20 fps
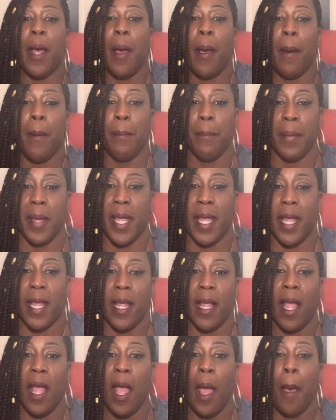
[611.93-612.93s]

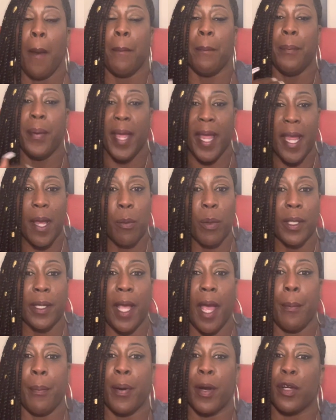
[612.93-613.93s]
me being with
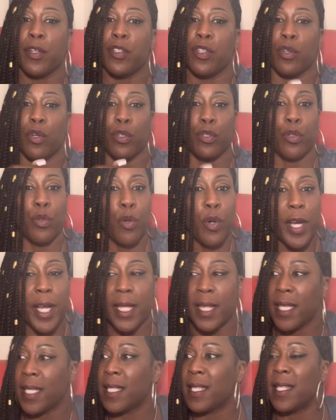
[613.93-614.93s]
that person or
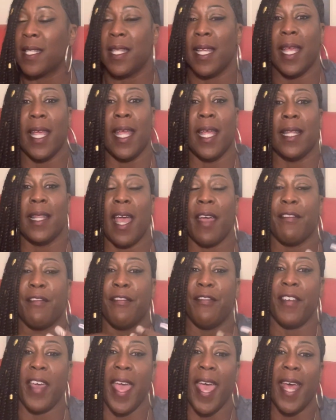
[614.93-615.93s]
doing this thing
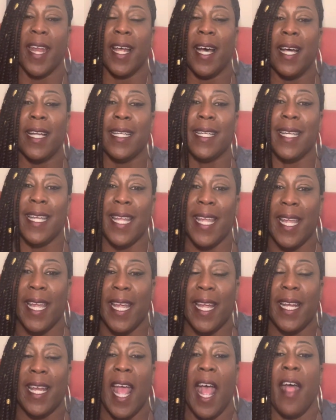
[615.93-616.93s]
that fed a
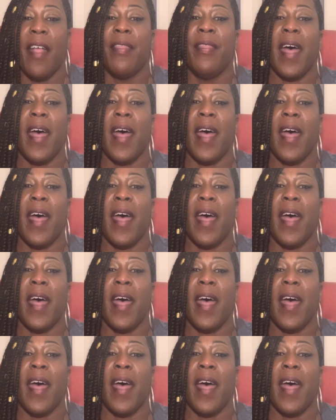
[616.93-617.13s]
need